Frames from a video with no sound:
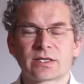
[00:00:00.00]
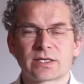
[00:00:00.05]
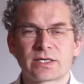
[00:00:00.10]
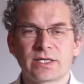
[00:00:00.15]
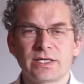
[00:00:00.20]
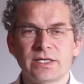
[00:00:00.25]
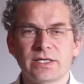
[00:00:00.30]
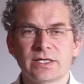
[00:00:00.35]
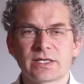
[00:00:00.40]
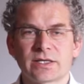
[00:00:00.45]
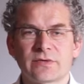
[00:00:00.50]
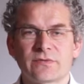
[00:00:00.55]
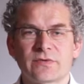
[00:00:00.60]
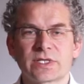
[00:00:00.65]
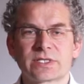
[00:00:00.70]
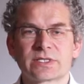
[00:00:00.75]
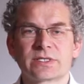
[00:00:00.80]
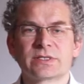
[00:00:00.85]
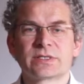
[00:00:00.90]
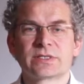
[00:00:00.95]
cleaning
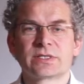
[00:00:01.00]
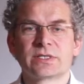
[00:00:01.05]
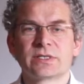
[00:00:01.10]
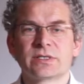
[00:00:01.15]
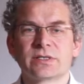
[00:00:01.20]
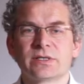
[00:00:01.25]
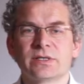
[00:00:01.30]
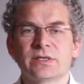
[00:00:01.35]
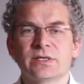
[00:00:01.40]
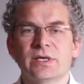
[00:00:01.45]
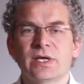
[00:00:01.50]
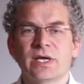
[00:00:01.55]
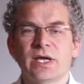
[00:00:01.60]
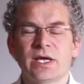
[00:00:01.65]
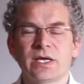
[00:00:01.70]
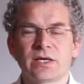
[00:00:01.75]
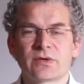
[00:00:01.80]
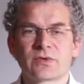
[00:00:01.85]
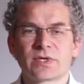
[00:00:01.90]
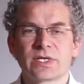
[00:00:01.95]
efficiency
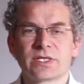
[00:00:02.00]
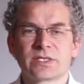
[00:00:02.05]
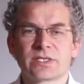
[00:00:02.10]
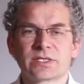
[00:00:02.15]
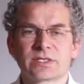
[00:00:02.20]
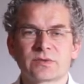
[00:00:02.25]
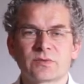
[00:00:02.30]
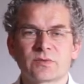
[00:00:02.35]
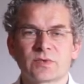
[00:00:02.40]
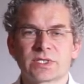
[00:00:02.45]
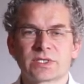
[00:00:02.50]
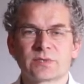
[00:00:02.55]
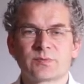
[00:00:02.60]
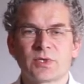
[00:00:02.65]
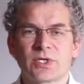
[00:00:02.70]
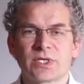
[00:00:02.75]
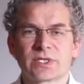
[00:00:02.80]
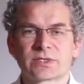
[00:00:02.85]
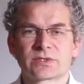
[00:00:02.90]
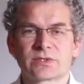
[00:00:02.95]
increases with the
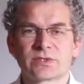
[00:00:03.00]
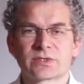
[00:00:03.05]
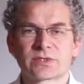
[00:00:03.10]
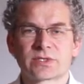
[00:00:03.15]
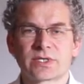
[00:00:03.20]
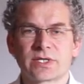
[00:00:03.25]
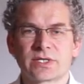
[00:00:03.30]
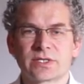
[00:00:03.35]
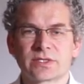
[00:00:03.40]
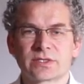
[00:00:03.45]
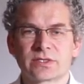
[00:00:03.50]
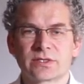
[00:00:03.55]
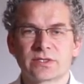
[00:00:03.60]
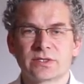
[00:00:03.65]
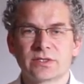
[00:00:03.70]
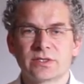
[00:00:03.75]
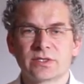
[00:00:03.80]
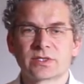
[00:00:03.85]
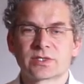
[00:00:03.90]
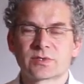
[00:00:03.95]
particle size.
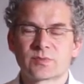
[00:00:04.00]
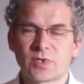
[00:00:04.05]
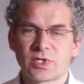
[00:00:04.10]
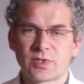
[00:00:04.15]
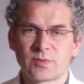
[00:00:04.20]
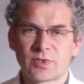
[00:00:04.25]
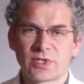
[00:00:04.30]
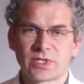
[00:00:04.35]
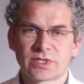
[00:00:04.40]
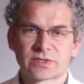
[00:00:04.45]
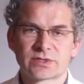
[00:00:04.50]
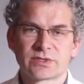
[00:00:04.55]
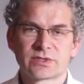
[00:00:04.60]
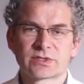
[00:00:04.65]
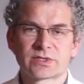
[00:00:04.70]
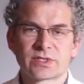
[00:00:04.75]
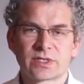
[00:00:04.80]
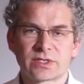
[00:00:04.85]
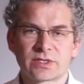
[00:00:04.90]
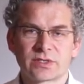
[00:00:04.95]
Small
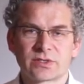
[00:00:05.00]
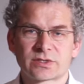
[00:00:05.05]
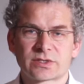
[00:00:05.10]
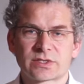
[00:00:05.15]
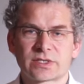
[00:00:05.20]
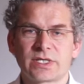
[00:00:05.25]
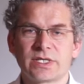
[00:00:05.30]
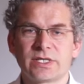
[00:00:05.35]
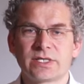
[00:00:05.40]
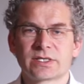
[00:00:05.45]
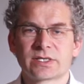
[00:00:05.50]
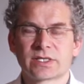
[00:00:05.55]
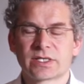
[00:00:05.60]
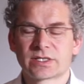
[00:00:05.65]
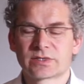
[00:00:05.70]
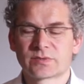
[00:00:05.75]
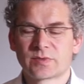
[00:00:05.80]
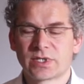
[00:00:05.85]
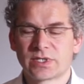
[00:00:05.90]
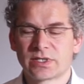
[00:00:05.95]
particles are not cleaned
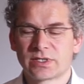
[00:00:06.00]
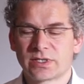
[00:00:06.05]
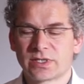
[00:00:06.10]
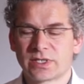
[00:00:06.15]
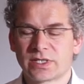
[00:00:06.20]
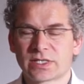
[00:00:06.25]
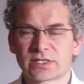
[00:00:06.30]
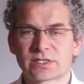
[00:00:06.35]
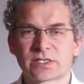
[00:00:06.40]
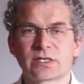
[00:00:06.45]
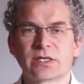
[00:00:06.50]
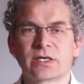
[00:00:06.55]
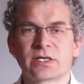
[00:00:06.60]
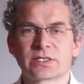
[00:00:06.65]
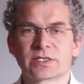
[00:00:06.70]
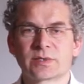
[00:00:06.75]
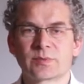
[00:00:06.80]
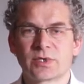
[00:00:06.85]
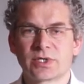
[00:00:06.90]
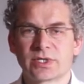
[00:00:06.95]
as well as the
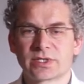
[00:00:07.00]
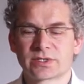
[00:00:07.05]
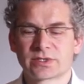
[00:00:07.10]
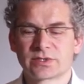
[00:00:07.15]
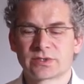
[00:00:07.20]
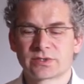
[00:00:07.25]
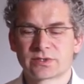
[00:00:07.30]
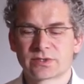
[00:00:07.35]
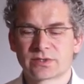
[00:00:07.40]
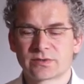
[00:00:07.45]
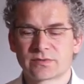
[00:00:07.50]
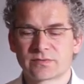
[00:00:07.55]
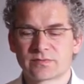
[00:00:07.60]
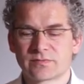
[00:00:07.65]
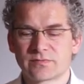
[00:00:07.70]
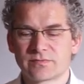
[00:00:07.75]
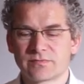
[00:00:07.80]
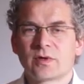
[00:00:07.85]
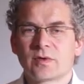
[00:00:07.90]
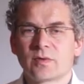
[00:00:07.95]
larger particles.
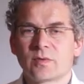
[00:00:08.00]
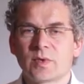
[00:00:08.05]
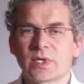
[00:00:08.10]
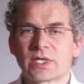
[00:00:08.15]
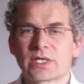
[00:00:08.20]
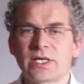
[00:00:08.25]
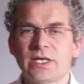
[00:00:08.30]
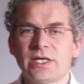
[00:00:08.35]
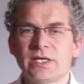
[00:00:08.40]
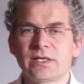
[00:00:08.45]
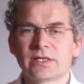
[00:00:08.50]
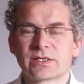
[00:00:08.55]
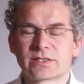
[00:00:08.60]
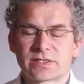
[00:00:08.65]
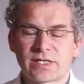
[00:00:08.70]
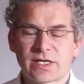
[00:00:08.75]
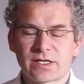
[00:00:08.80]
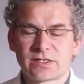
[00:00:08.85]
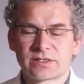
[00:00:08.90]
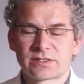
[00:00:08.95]
When cleaning a
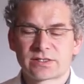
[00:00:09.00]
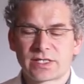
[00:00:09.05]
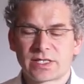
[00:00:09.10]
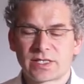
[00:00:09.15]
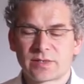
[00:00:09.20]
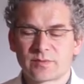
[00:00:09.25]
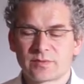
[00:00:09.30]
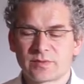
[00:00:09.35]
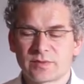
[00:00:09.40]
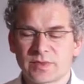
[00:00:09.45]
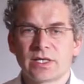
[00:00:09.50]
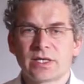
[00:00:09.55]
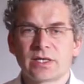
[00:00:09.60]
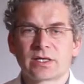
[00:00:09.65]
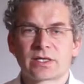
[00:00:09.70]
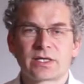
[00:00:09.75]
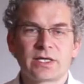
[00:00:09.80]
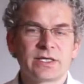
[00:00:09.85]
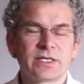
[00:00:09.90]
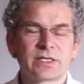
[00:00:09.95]
second time, the
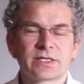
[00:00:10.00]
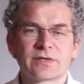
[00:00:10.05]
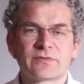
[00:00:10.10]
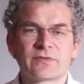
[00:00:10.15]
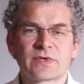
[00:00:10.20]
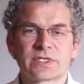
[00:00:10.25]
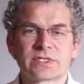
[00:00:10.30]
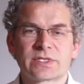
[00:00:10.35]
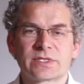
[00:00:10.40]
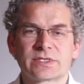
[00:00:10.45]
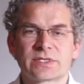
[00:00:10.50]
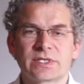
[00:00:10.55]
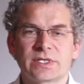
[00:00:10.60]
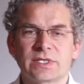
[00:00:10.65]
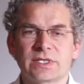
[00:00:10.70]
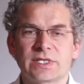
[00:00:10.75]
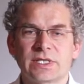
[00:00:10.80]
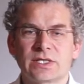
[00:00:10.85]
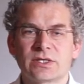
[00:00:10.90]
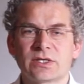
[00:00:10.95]
cleaning efficiency
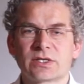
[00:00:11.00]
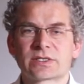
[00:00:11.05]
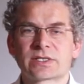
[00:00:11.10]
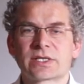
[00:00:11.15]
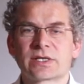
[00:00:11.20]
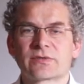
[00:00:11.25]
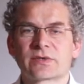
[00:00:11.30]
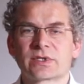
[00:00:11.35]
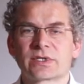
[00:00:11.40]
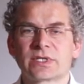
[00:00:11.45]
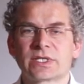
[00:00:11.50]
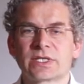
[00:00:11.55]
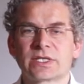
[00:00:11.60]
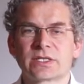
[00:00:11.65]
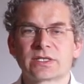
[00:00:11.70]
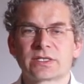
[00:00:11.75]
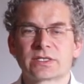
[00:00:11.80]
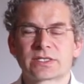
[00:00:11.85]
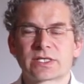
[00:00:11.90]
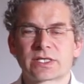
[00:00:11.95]
did not
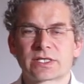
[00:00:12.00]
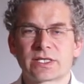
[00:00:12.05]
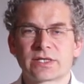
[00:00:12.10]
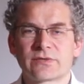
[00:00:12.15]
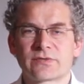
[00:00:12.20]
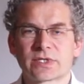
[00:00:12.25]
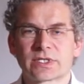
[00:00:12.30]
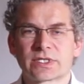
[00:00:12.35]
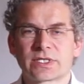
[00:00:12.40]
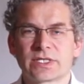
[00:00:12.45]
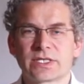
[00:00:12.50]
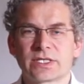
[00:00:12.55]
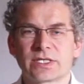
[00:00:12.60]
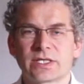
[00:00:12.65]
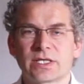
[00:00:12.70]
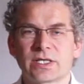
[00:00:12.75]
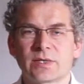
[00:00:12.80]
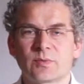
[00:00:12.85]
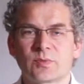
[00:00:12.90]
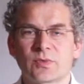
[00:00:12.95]
significantly
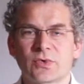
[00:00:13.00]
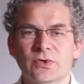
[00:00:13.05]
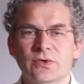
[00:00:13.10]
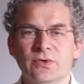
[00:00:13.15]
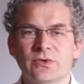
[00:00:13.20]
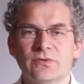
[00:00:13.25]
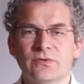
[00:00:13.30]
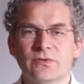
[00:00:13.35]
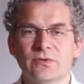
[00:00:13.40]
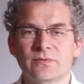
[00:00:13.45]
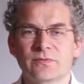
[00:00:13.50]
improve.